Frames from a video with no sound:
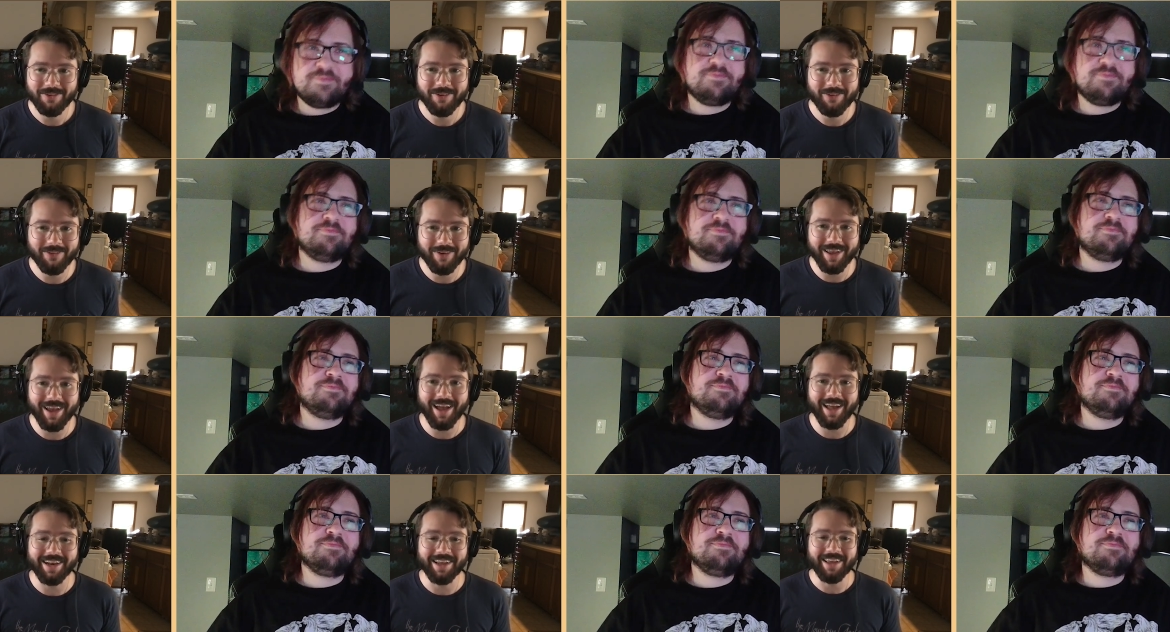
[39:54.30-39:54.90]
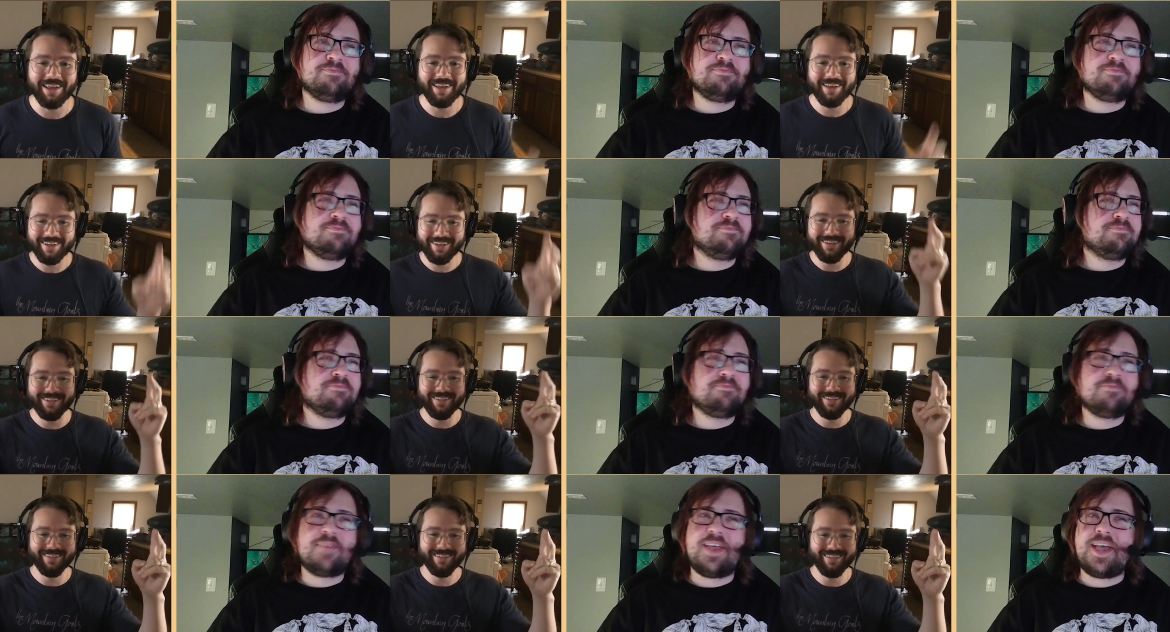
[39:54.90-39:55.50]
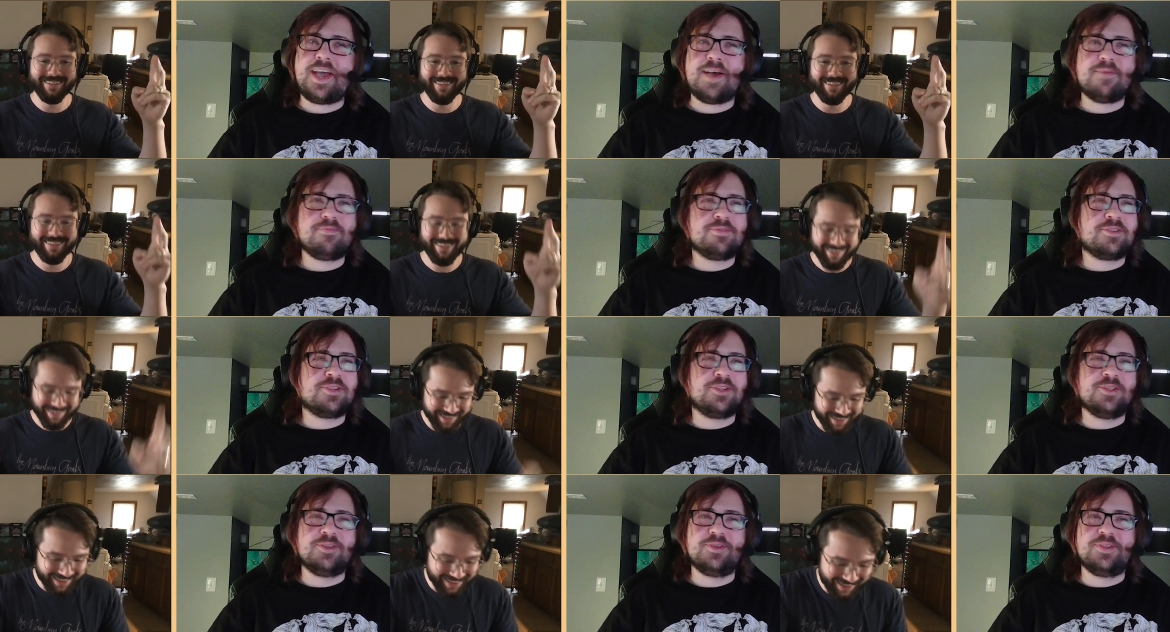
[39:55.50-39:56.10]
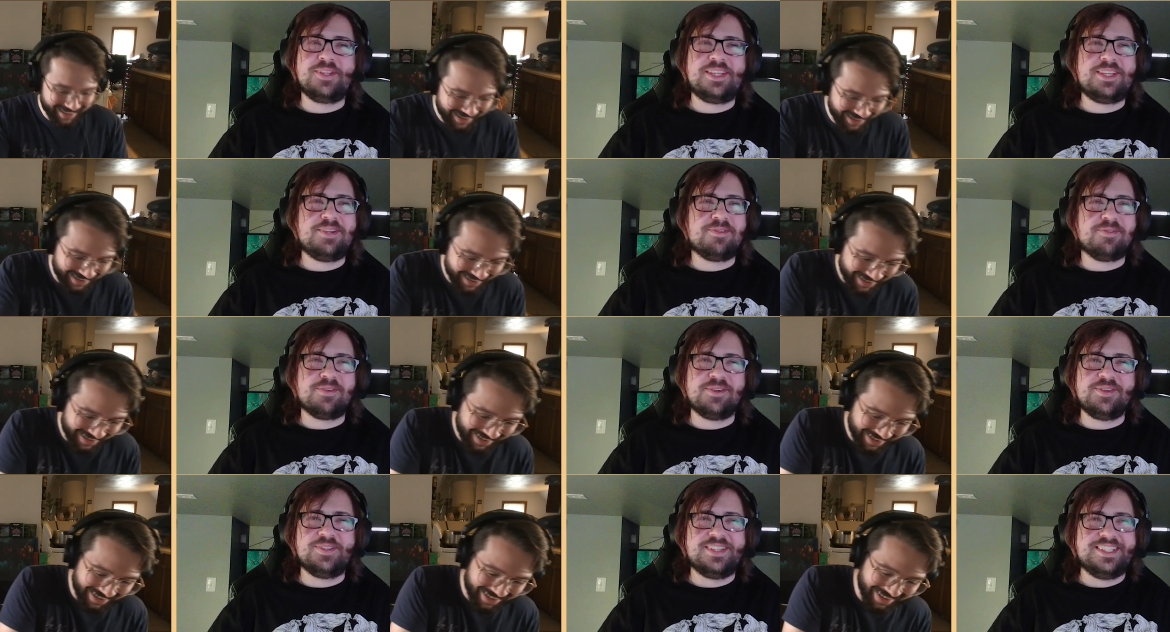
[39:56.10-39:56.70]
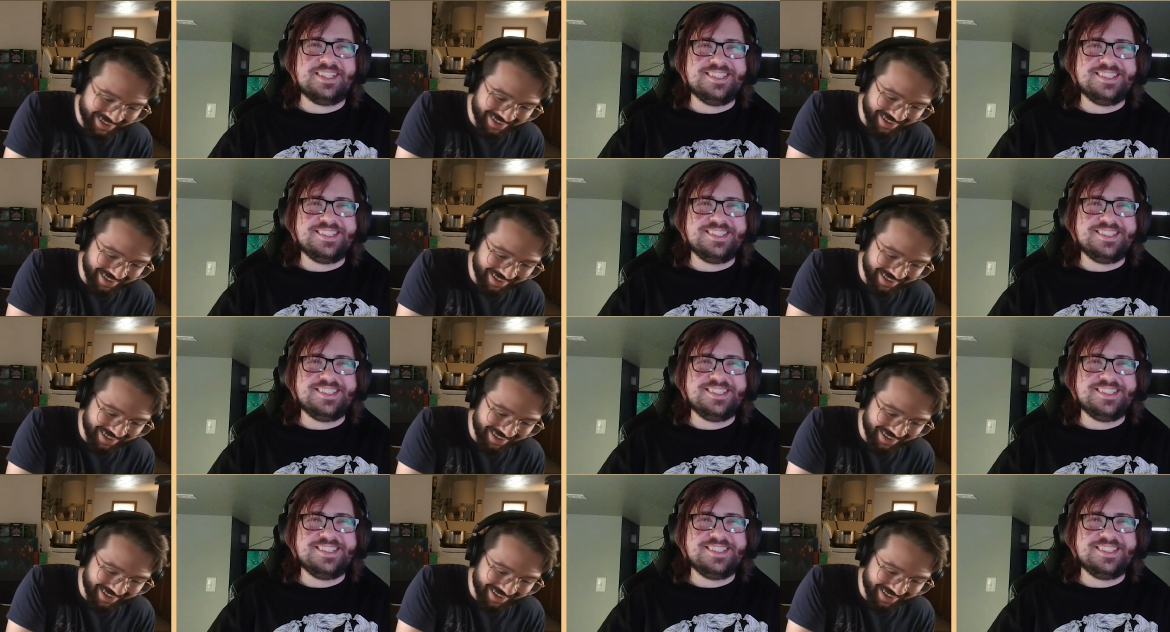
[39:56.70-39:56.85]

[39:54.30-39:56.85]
Speaker 1: We got it.
Speaker 2: Absolutely ruined.